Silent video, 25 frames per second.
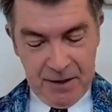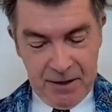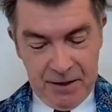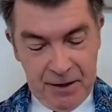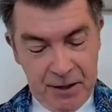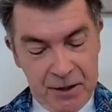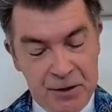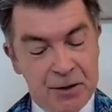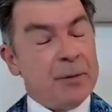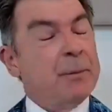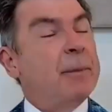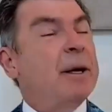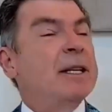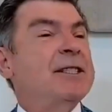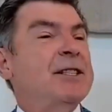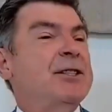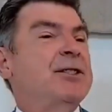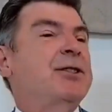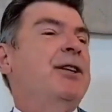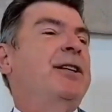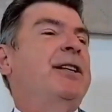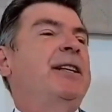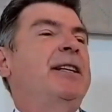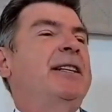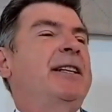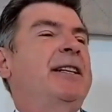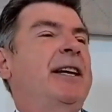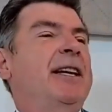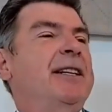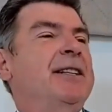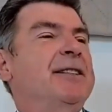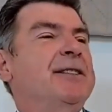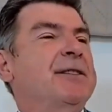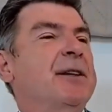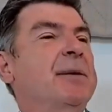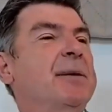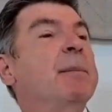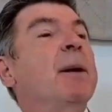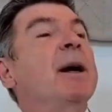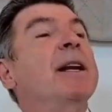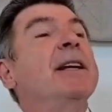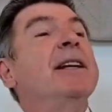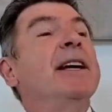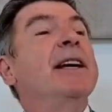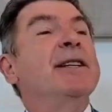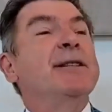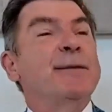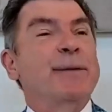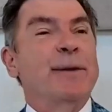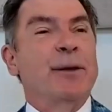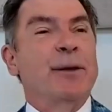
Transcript: These are my study days and my days for